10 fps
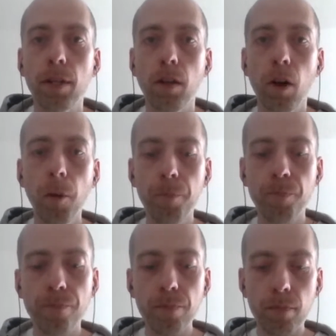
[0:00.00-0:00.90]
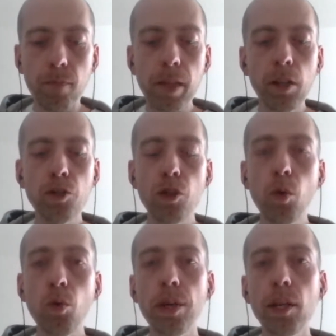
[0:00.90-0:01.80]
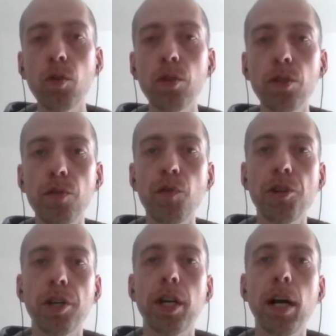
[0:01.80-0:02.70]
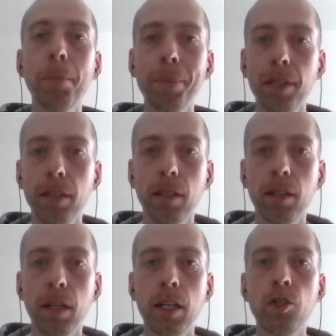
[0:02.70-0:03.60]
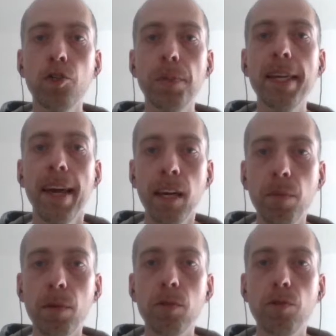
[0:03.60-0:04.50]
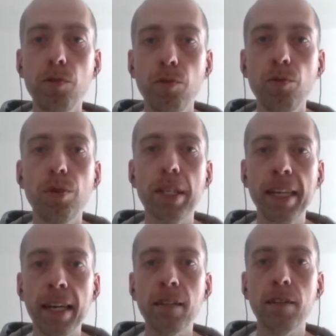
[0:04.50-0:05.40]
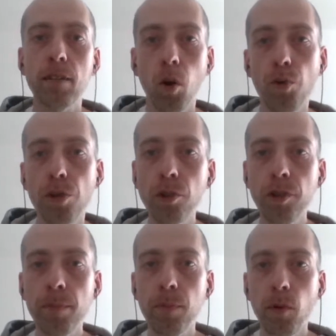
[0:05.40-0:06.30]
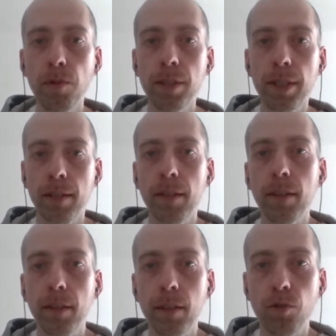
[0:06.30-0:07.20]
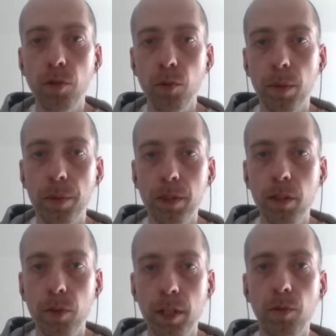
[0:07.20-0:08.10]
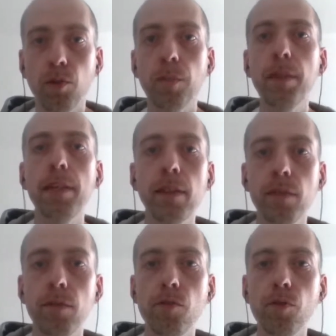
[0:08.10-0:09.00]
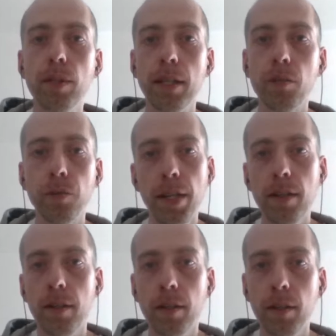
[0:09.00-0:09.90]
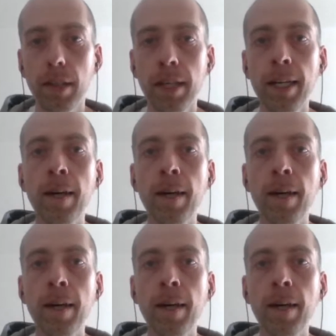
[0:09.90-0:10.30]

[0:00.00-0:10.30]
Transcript: law. So in order for your company to be able to get ownership over that intellectual property right from the individual that created it,